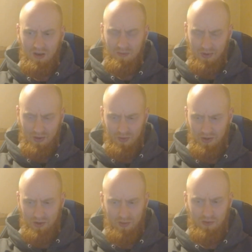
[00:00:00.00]
But I want to
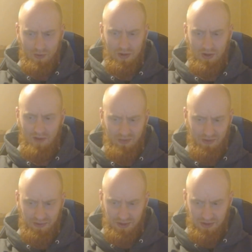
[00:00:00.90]
go over a couple
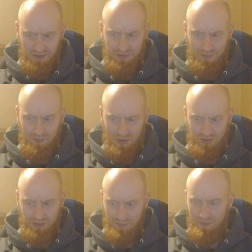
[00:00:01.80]
of things
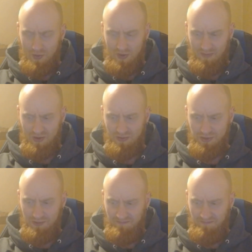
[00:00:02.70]
first and foremost.